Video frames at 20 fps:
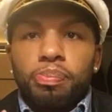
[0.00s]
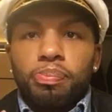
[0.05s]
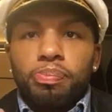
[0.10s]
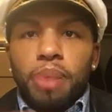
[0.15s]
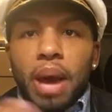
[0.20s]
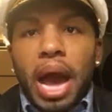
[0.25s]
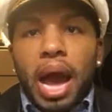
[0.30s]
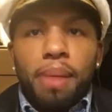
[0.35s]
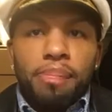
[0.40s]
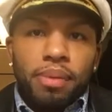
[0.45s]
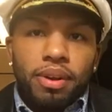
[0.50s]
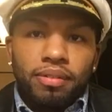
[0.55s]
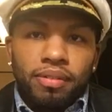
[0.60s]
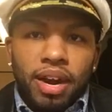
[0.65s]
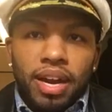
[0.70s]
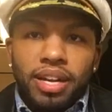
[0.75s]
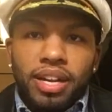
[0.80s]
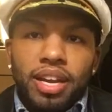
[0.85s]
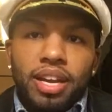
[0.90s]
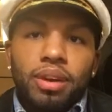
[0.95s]
popping
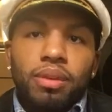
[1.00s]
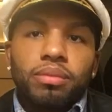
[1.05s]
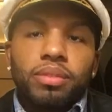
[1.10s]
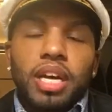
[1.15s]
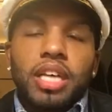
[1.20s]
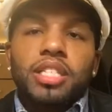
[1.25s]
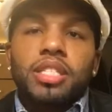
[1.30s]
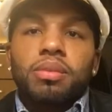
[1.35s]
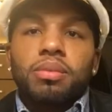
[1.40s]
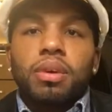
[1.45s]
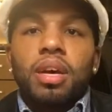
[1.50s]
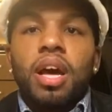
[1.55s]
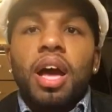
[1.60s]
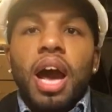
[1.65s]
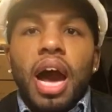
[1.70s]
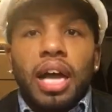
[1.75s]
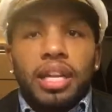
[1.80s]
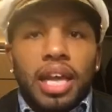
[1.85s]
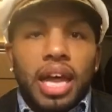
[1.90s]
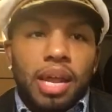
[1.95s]
right now, that's
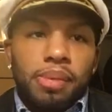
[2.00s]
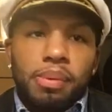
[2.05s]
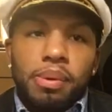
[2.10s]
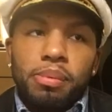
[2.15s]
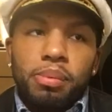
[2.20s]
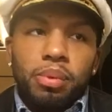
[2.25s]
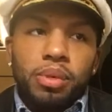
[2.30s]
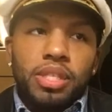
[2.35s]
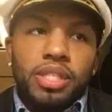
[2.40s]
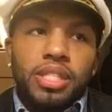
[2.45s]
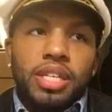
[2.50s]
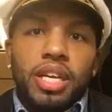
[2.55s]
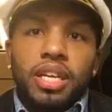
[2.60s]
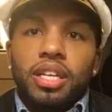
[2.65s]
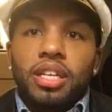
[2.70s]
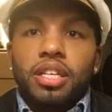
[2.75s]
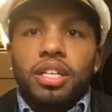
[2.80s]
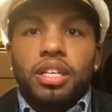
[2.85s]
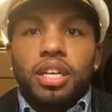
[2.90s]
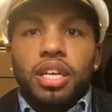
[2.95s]
a lot of people is
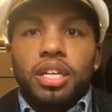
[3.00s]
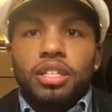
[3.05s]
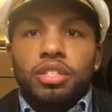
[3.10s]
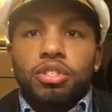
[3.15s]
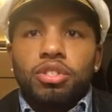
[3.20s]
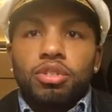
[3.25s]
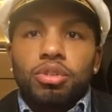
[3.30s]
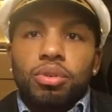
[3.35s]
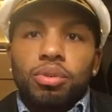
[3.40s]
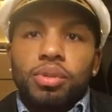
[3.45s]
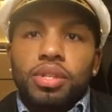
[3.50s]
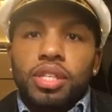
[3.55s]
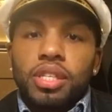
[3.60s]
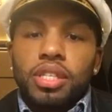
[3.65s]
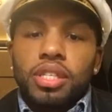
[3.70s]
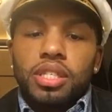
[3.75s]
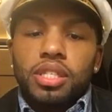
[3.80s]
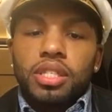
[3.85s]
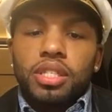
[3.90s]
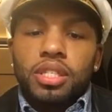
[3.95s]
getting into
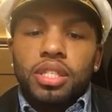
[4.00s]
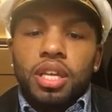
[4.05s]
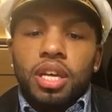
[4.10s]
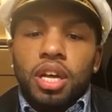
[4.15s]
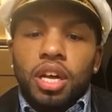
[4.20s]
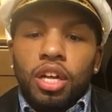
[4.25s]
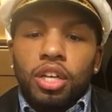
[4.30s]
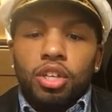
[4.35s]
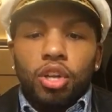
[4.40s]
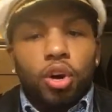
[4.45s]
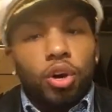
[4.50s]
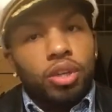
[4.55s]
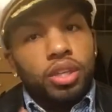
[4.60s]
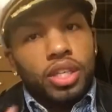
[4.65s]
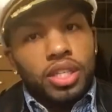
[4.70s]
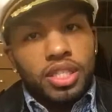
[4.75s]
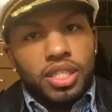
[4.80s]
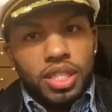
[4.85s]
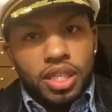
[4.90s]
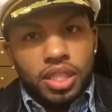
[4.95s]
these long
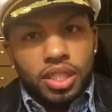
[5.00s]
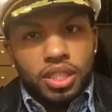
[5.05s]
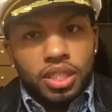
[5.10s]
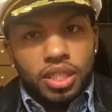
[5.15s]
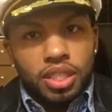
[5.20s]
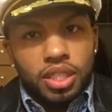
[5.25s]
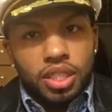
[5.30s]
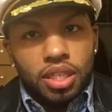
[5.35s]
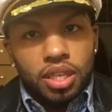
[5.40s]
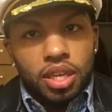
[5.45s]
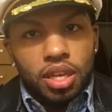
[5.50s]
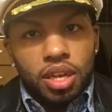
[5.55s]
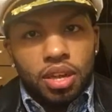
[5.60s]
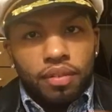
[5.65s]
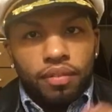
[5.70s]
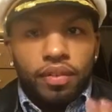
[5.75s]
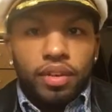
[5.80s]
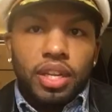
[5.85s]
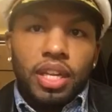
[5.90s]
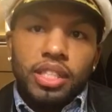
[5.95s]
distance
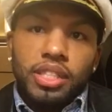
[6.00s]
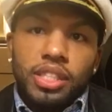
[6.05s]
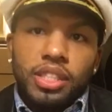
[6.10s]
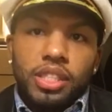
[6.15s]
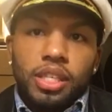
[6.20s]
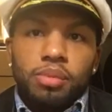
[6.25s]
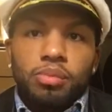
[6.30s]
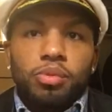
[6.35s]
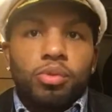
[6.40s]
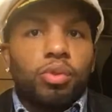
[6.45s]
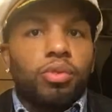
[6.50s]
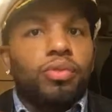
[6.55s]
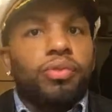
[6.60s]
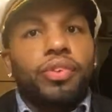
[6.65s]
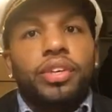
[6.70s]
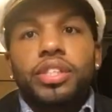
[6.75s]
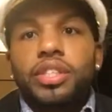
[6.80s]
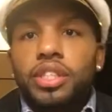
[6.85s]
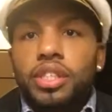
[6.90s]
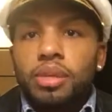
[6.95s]
relationships or
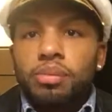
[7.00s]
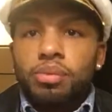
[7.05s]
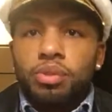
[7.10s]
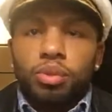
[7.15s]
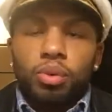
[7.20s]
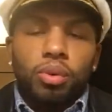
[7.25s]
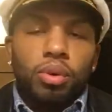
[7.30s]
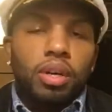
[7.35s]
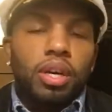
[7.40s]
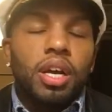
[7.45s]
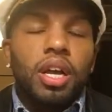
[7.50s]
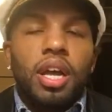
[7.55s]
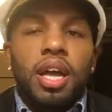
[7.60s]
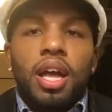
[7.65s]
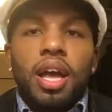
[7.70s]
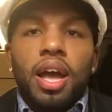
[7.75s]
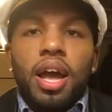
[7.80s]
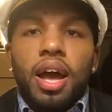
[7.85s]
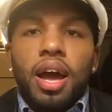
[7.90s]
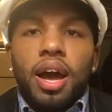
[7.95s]
friendships or
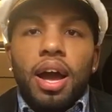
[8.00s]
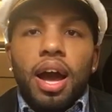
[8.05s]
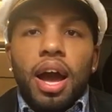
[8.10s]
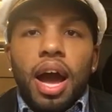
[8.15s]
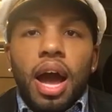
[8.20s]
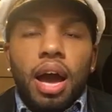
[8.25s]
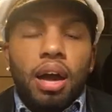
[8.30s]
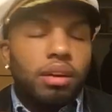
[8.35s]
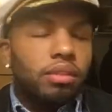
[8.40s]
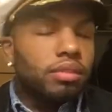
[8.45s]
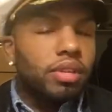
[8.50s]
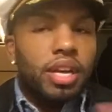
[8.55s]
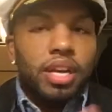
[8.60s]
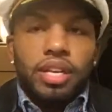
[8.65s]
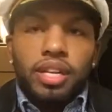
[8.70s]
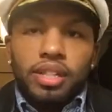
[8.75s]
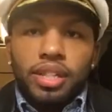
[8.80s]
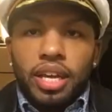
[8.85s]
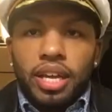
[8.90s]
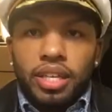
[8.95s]

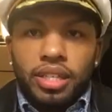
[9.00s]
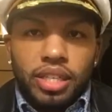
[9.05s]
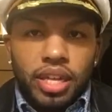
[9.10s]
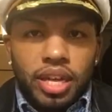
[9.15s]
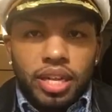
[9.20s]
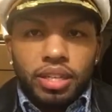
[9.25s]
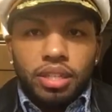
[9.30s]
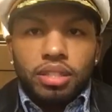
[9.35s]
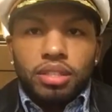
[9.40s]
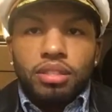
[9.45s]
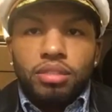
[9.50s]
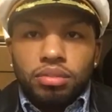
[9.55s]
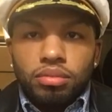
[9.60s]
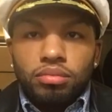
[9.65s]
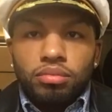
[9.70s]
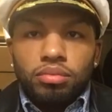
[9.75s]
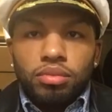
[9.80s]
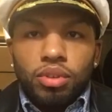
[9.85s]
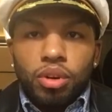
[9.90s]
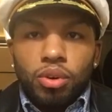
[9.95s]
anything that
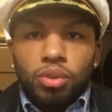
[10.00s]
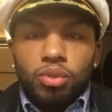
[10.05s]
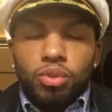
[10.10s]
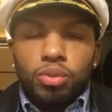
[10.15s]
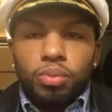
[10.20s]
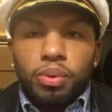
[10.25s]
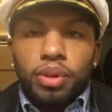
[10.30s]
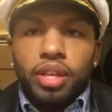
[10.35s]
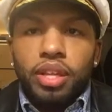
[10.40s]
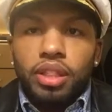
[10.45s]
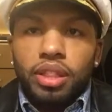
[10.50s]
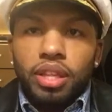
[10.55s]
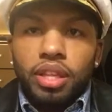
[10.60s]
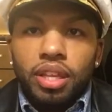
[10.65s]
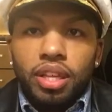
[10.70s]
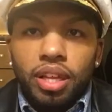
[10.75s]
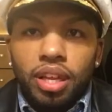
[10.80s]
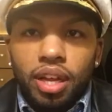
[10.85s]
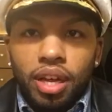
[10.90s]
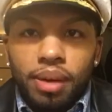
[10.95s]
goes with
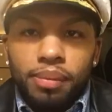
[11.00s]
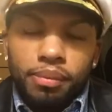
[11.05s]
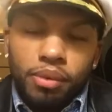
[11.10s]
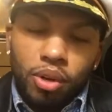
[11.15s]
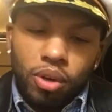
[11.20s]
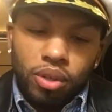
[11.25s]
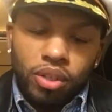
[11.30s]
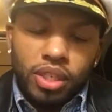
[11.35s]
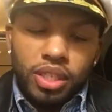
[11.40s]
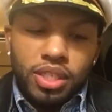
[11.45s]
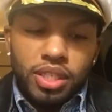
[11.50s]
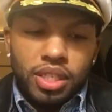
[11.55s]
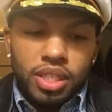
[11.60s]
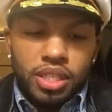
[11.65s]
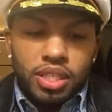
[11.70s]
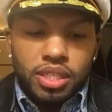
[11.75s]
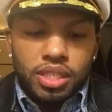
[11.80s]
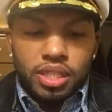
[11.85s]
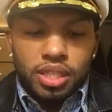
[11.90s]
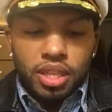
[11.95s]
long
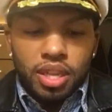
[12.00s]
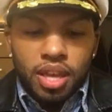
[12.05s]
distance.